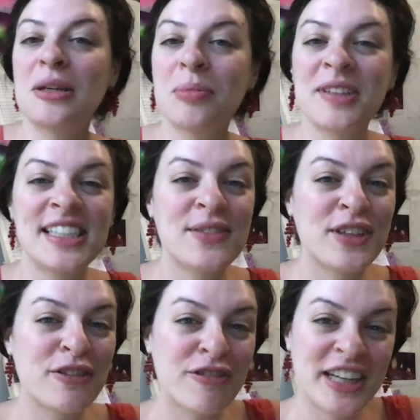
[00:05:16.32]
Please
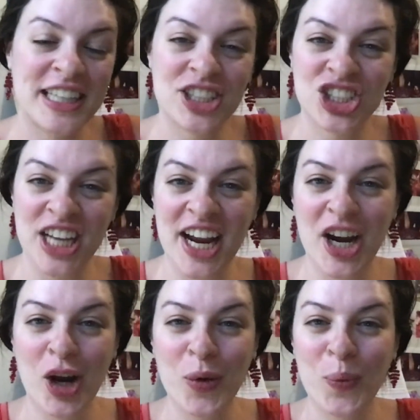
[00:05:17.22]
feel free to
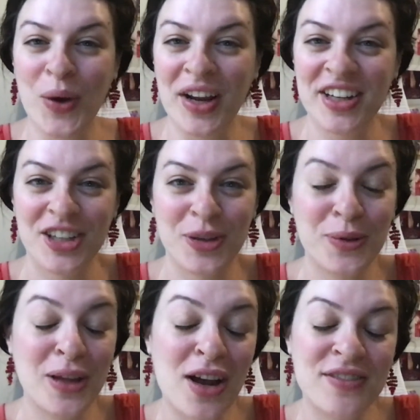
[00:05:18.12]
share what you
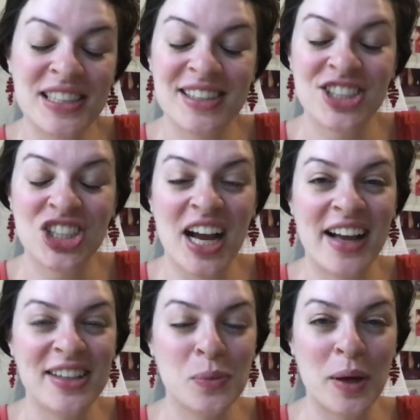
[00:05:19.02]
loved as a
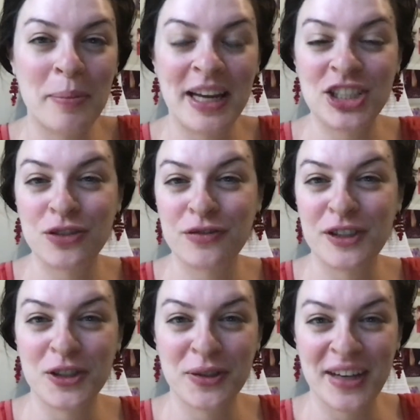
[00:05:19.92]
child, what made you
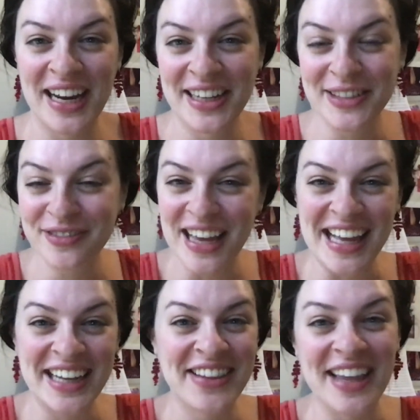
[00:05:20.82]
feel creative,
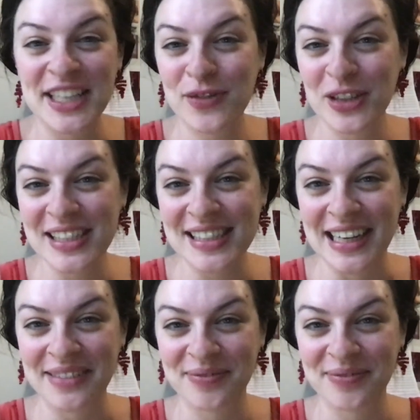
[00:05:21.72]
and thanks for listening.